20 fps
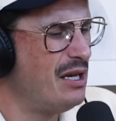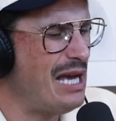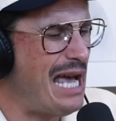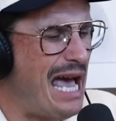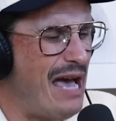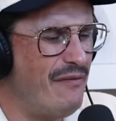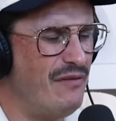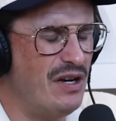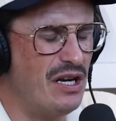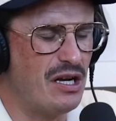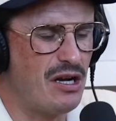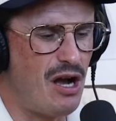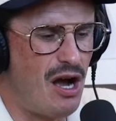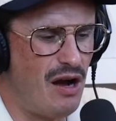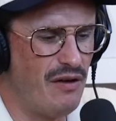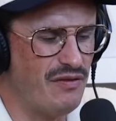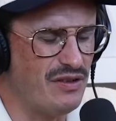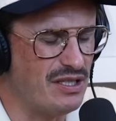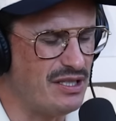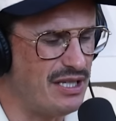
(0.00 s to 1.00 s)
having a
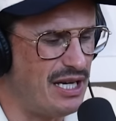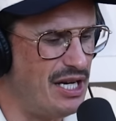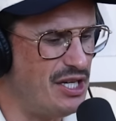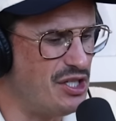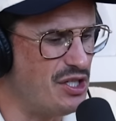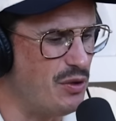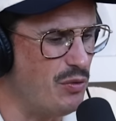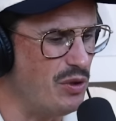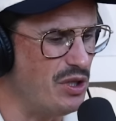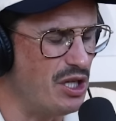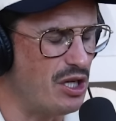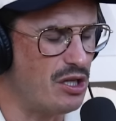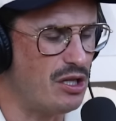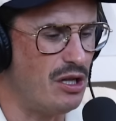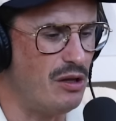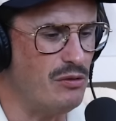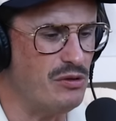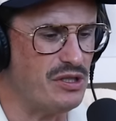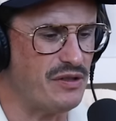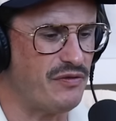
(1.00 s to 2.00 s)
conversation with a
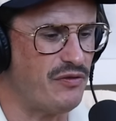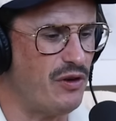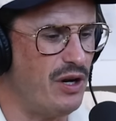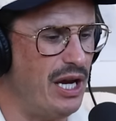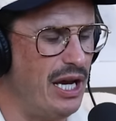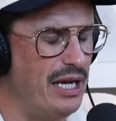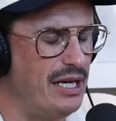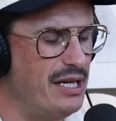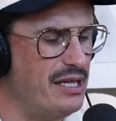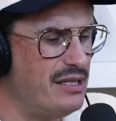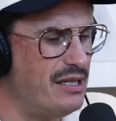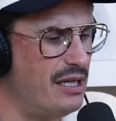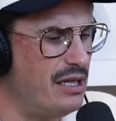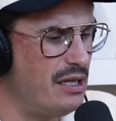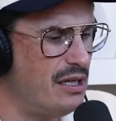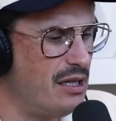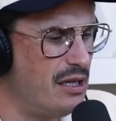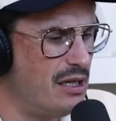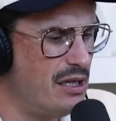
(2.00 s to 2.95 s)
close friend? Is it?